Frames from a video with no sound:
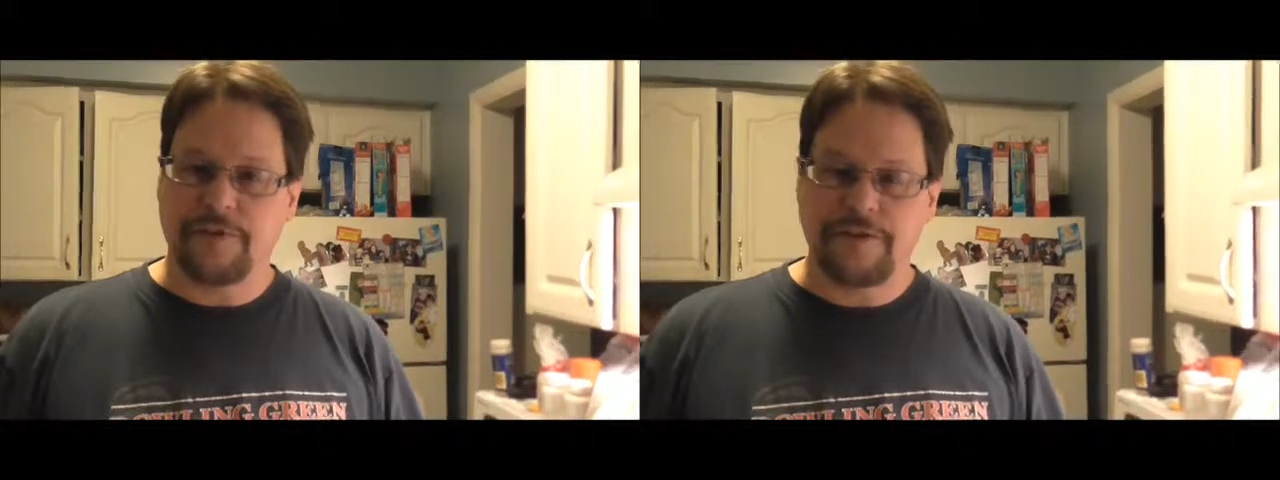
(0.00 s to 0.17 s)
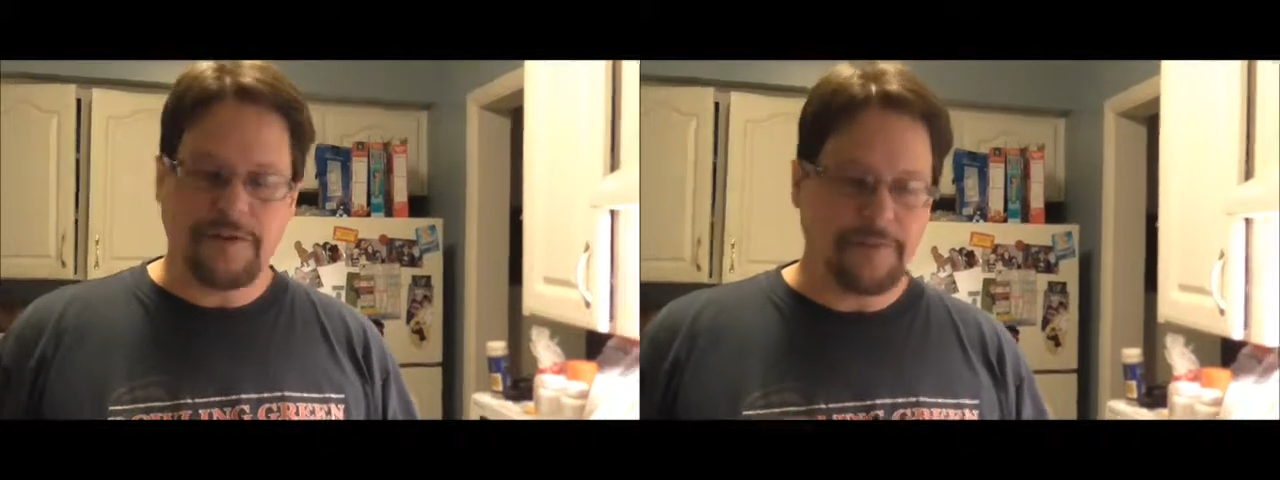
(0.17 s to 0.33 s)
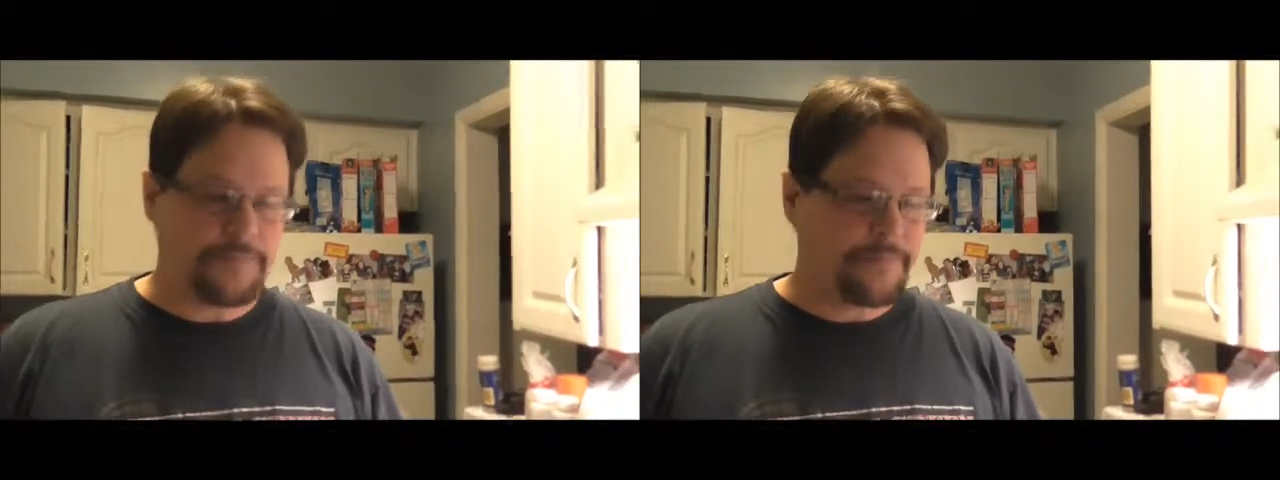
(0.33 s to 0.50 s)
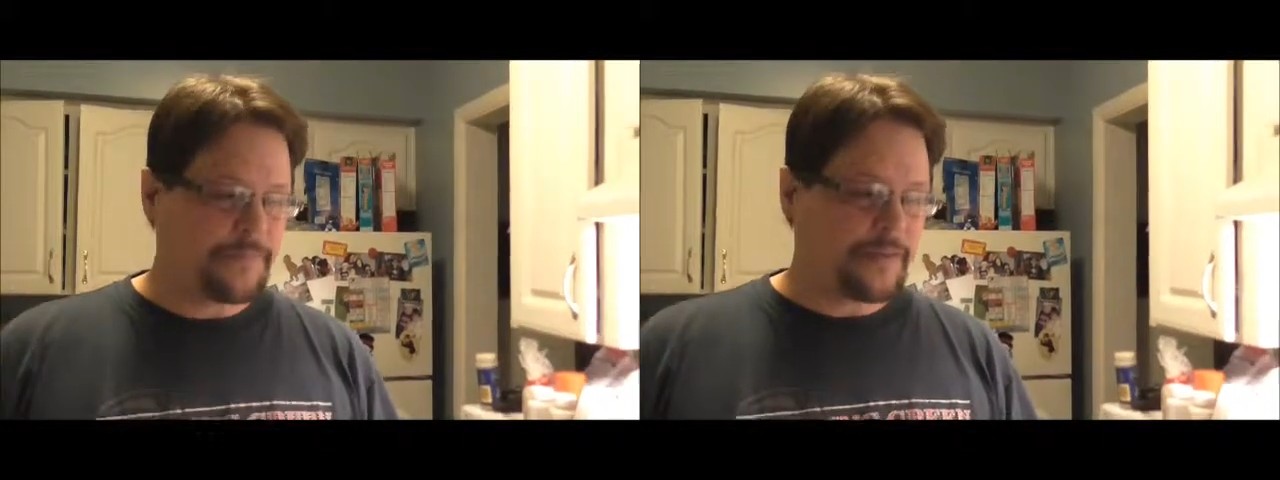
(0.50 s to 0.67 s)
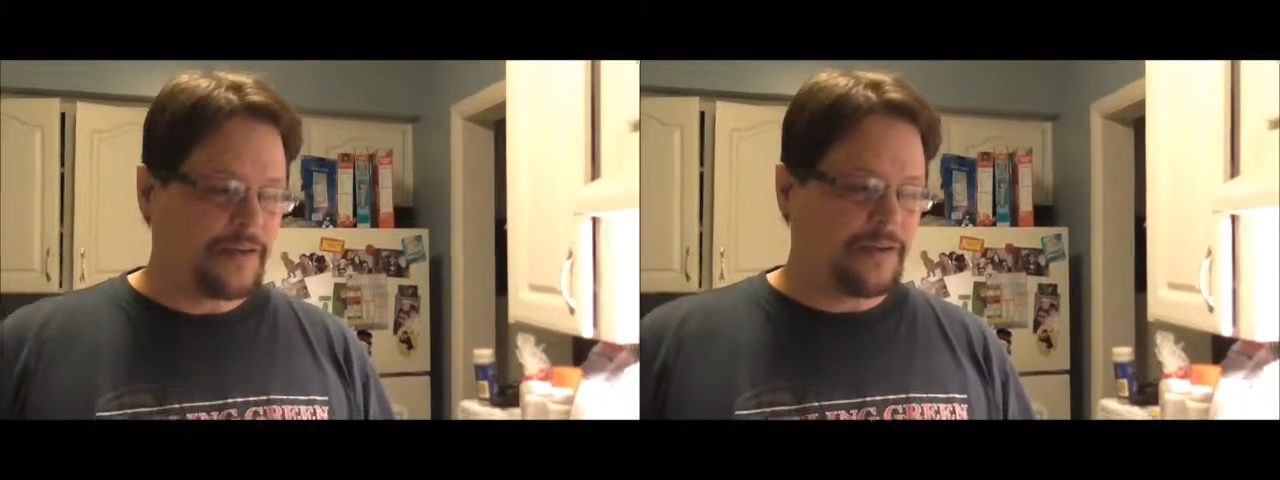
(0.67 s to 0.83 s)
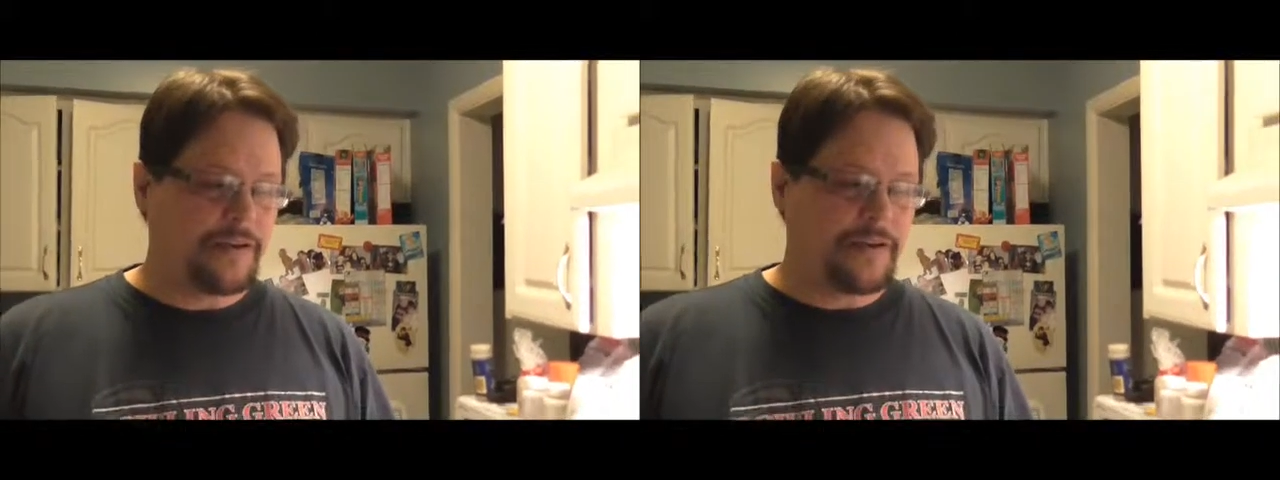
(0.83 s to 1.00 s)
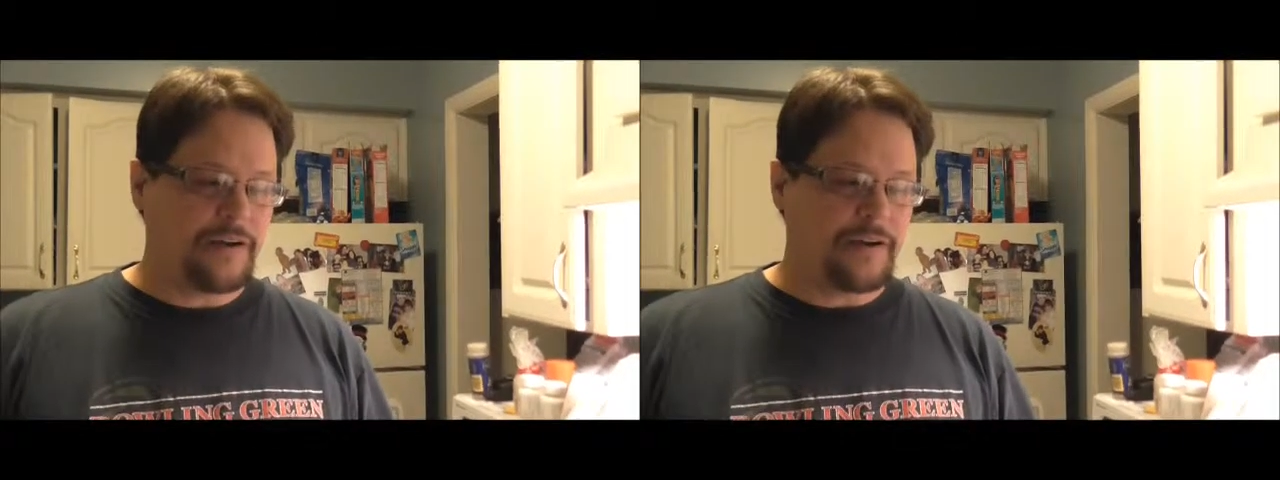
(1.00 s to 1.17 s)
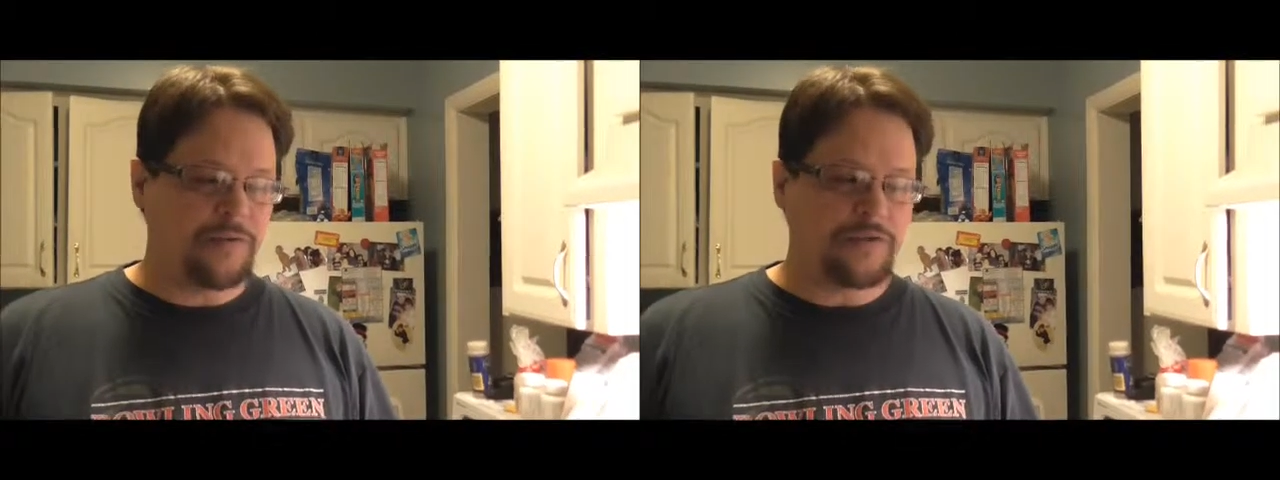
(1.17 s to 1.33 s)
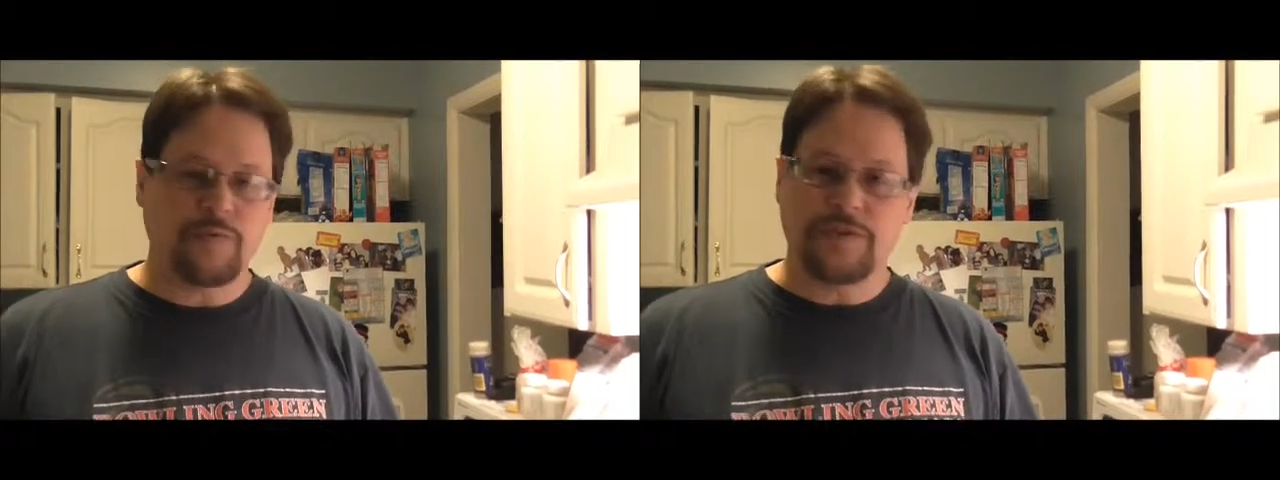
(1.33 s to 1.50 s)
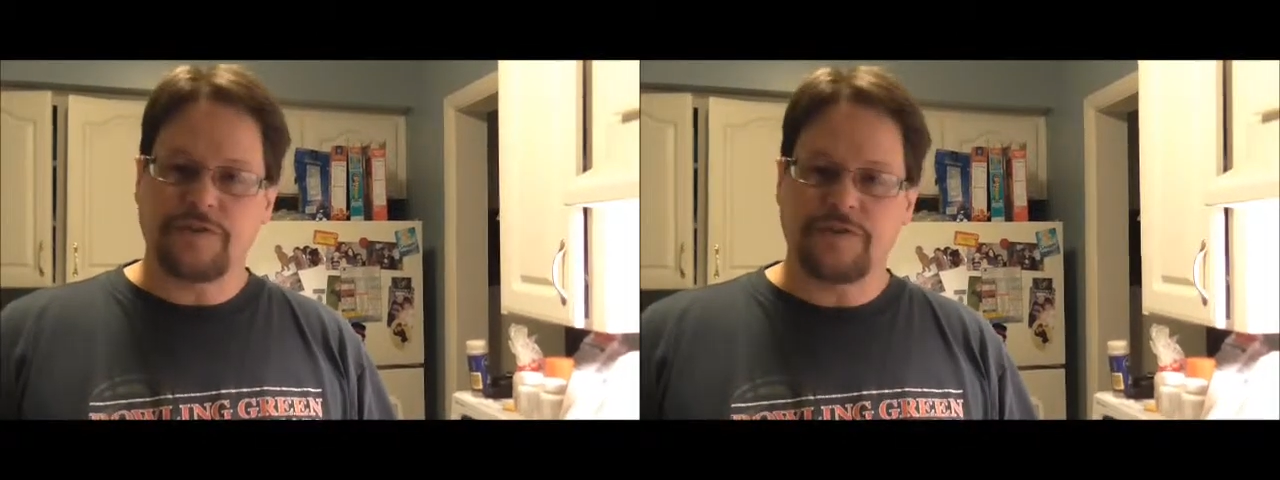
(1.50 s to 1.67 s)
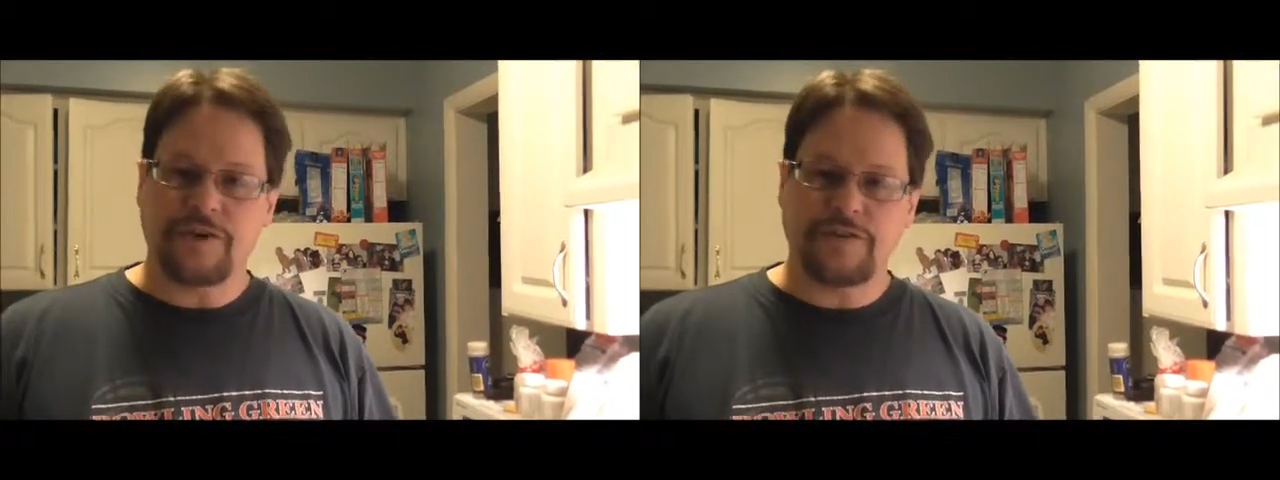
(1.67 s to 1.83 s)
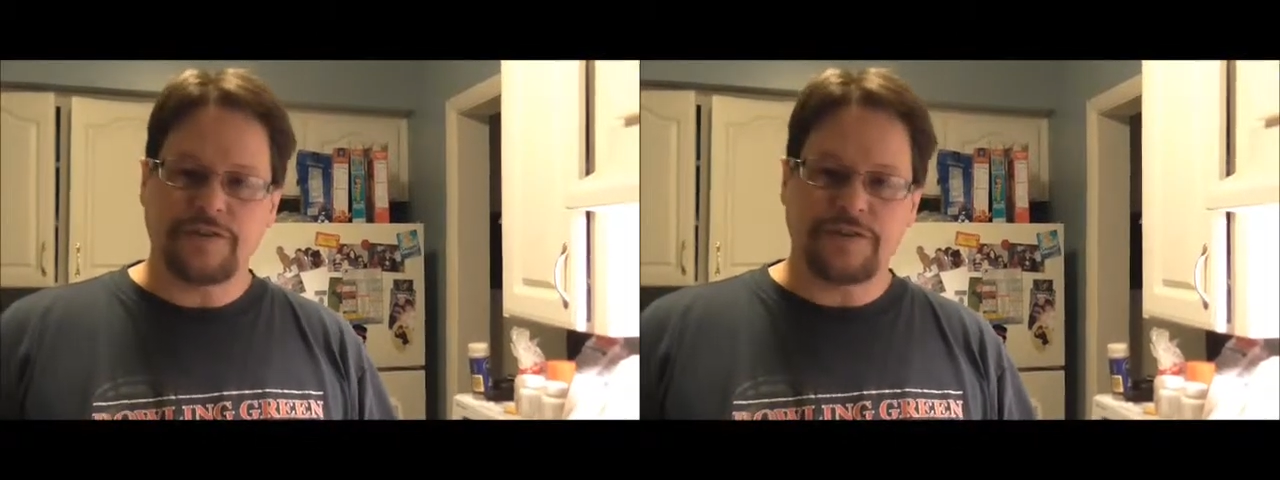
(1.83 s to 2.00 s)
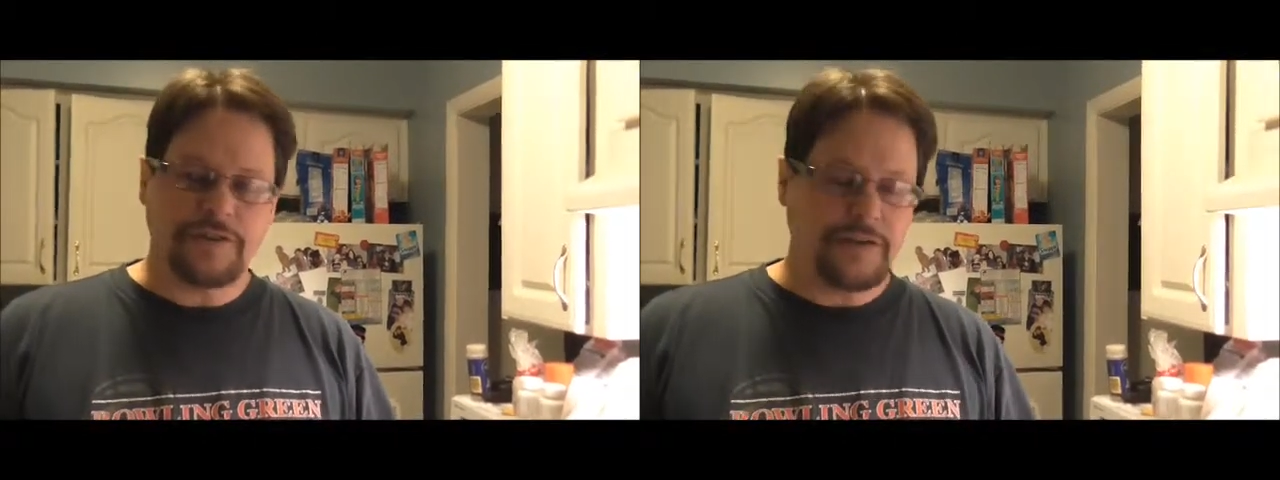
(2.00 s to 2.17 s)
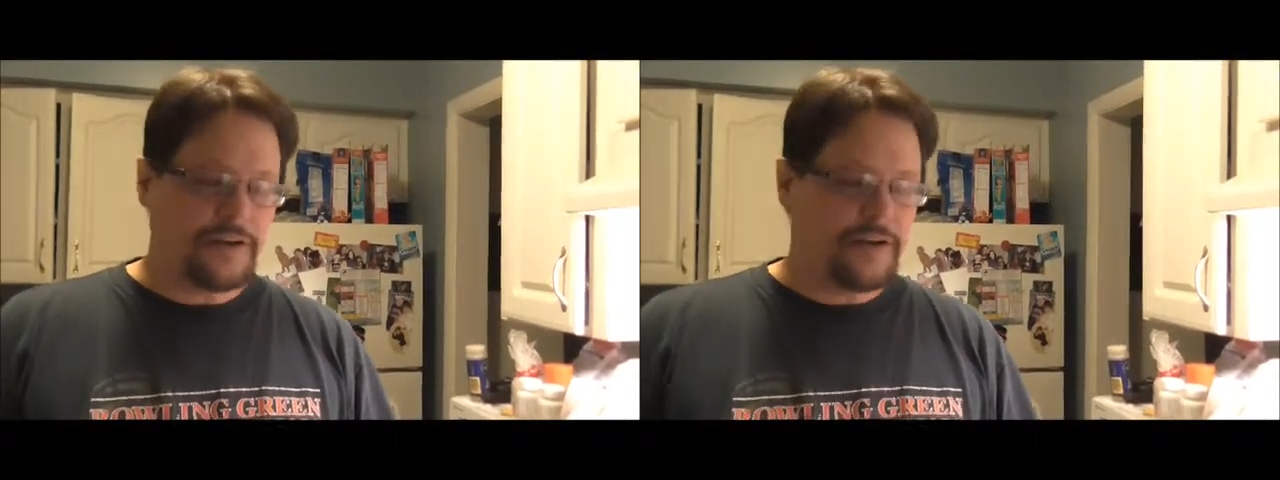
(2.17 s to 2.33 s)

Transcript: flavor uh, was one suggestion.